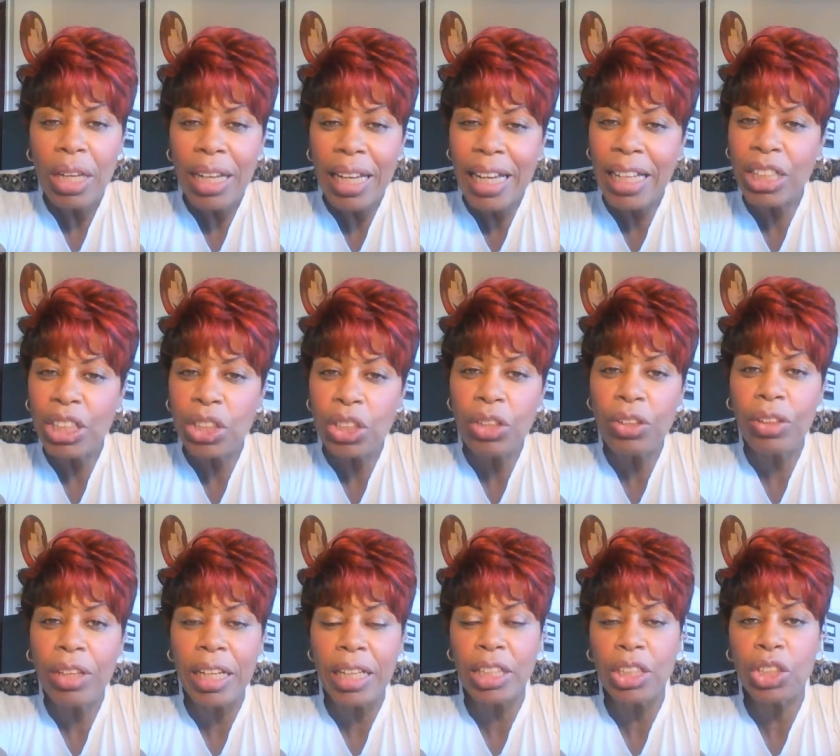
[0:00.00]
into
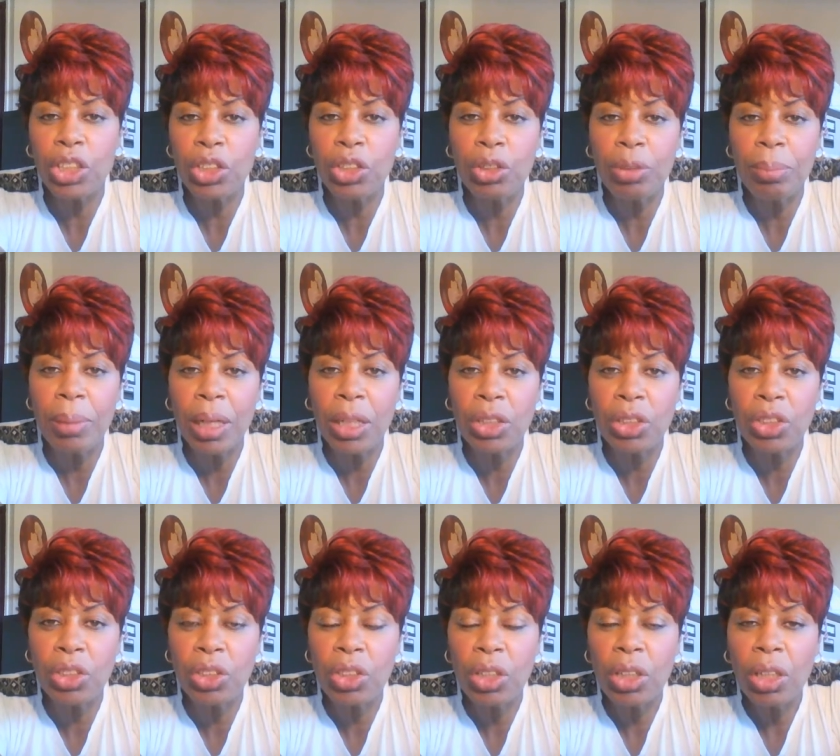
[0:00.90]
things too
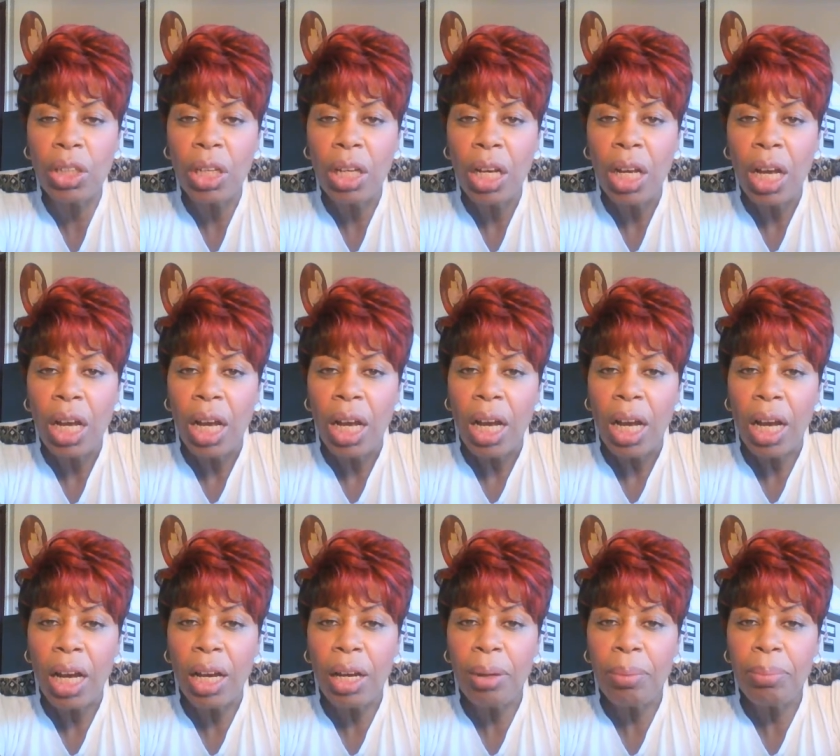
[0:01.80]
much.
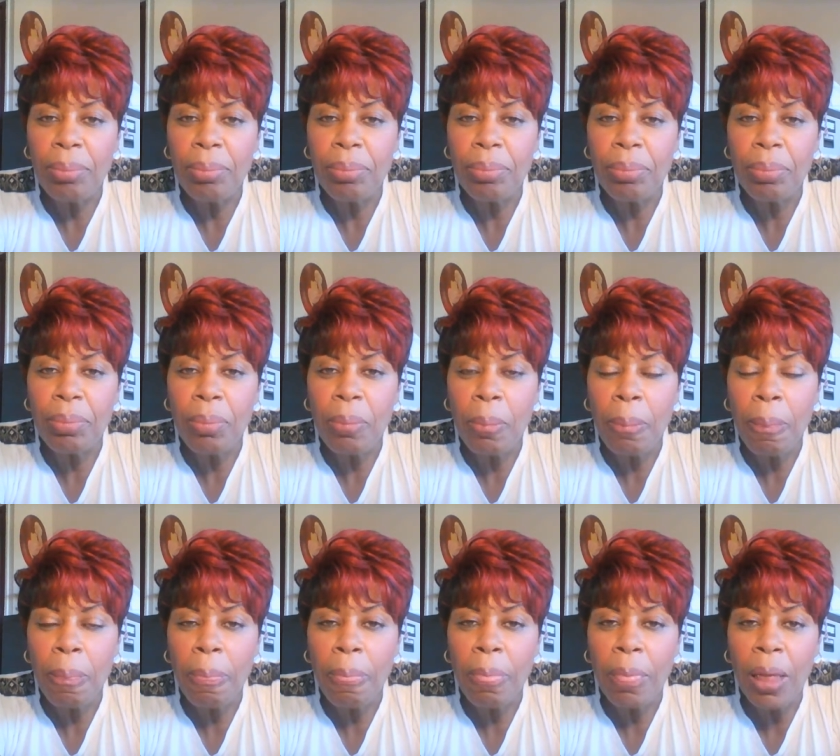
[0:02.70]
Um,
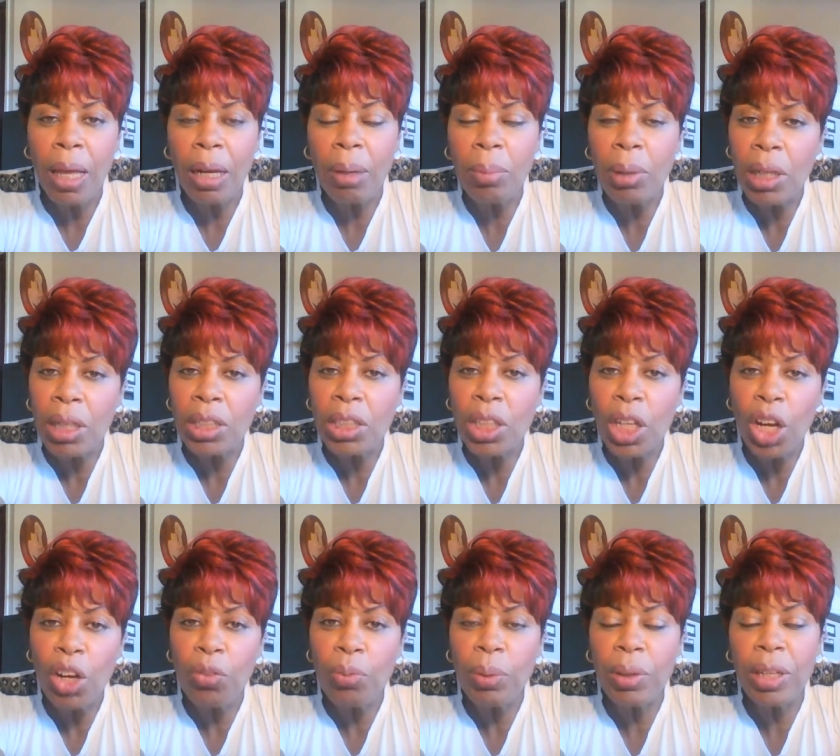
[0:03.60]
and I'm going to start
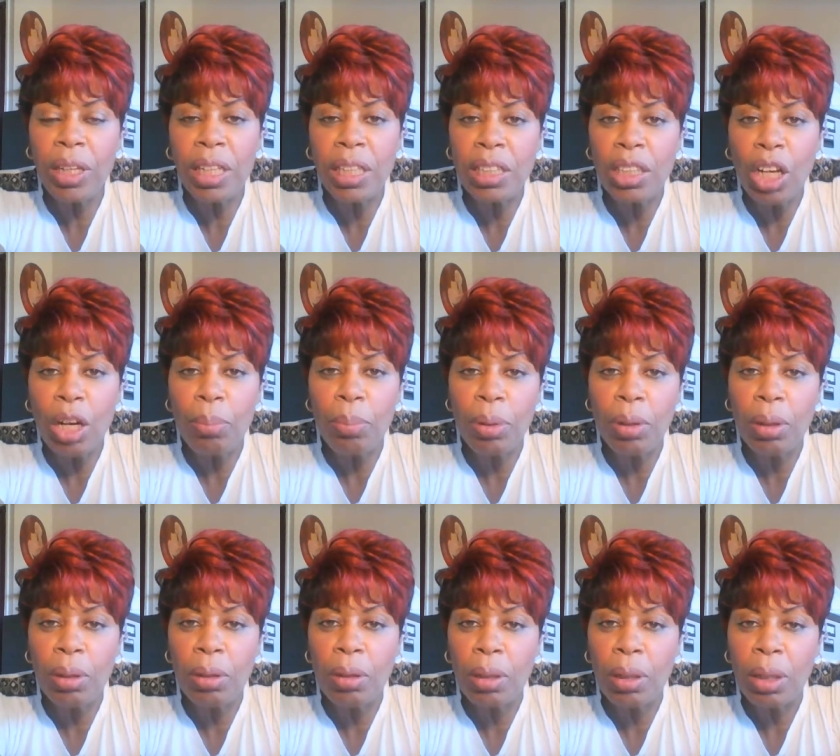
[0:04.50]
off with an
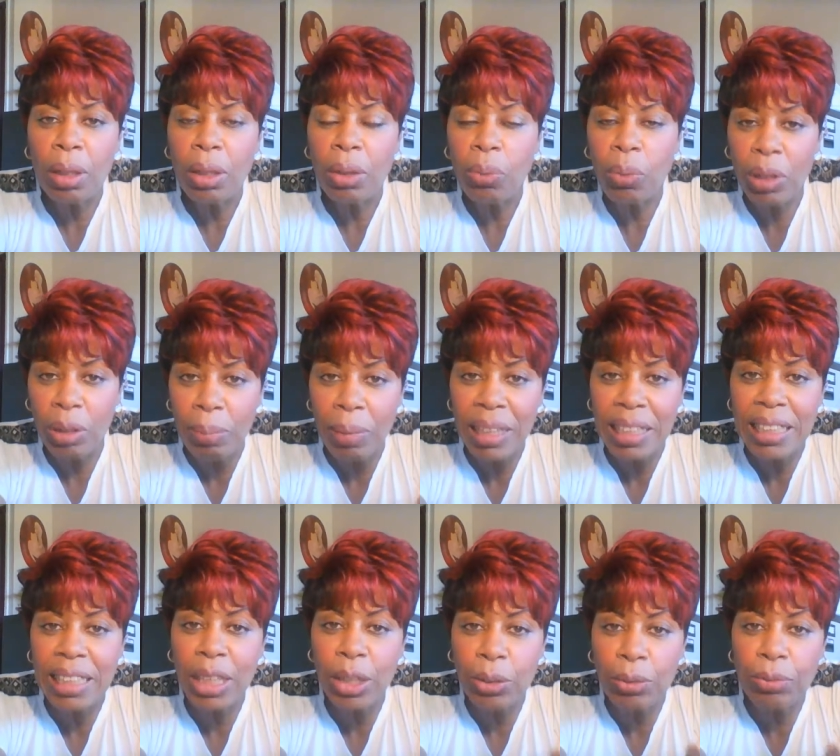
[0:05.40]
example with
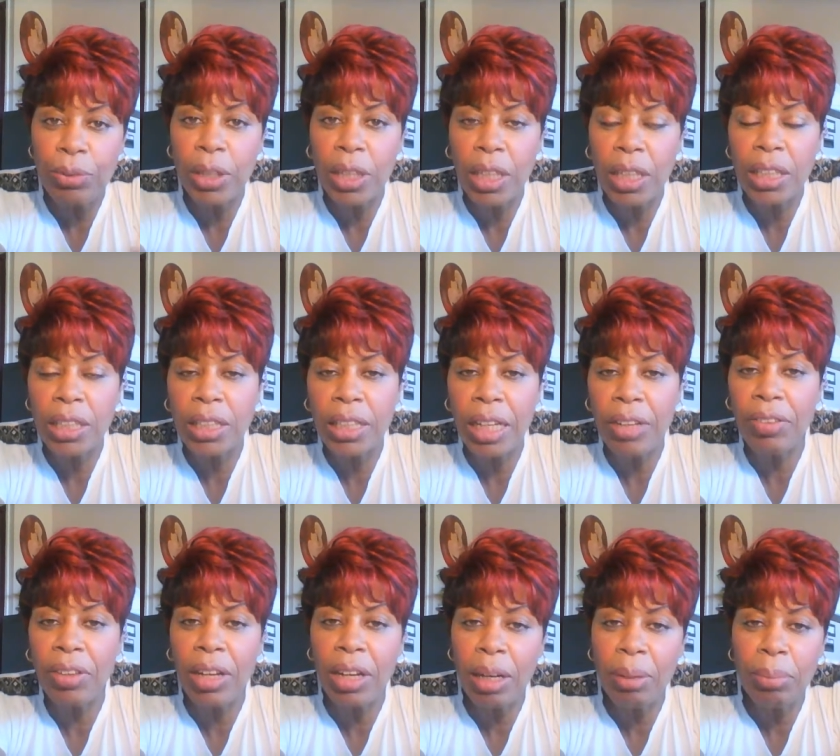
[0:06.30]
myself first, and
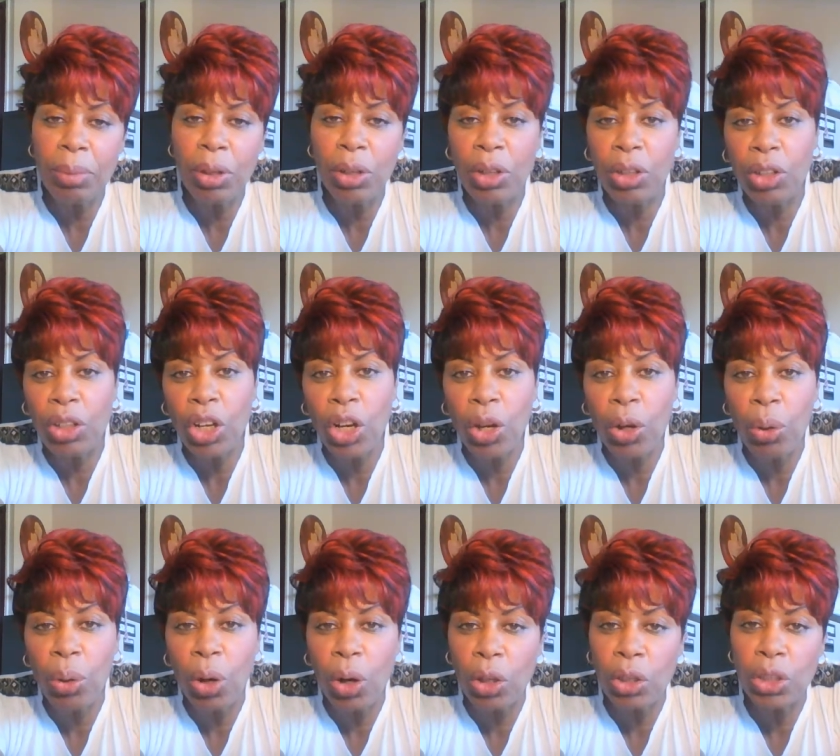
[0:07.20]
then I'm going to
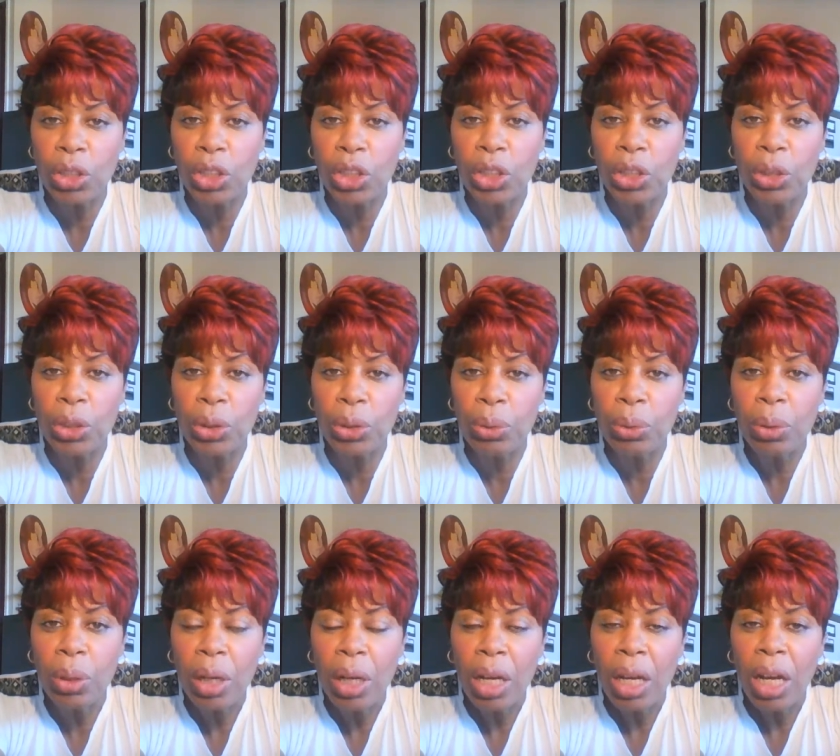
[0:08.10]
go on to
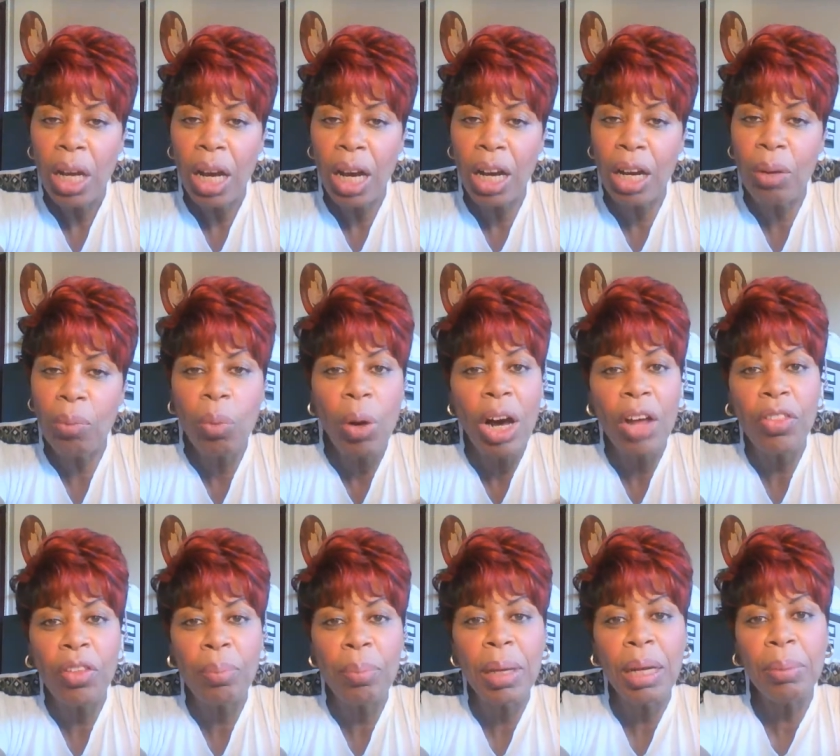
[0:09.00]
um, what
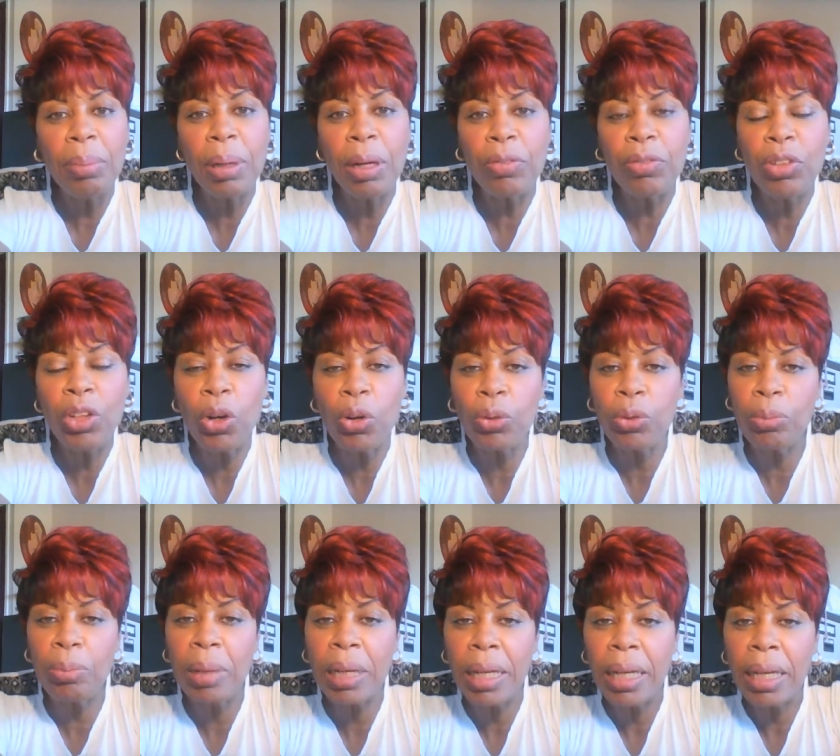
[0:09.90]
other people have told
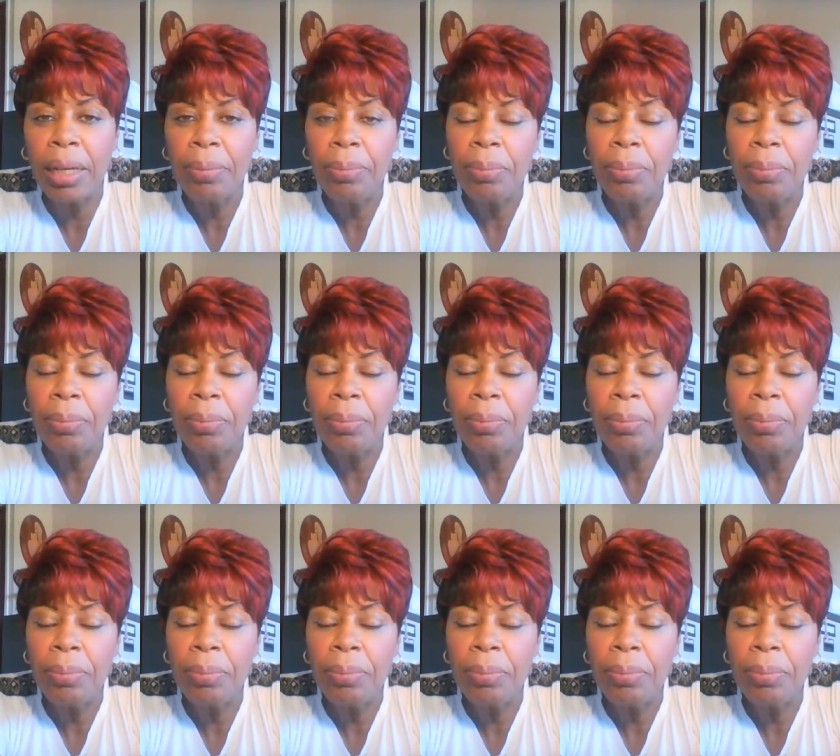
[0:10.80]
me.